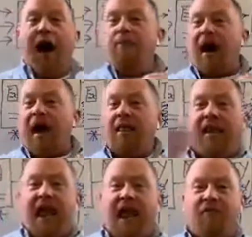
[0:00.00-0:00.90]
I buy
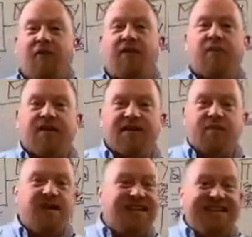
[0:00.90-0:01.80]
like everything because
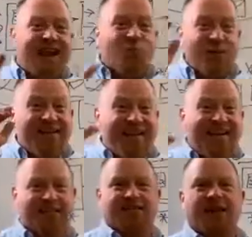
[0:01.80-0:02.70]
I'm
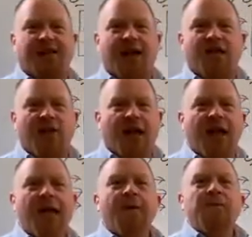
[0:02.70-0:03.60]
ridiculous like that,
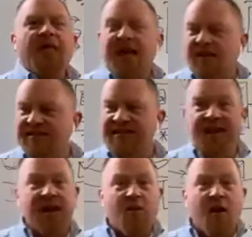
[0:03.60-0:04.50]
okay? And I'll see
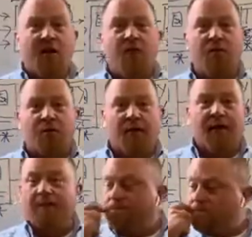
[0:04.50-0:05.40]
an email come through
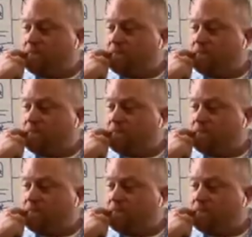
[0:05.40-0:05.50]
there.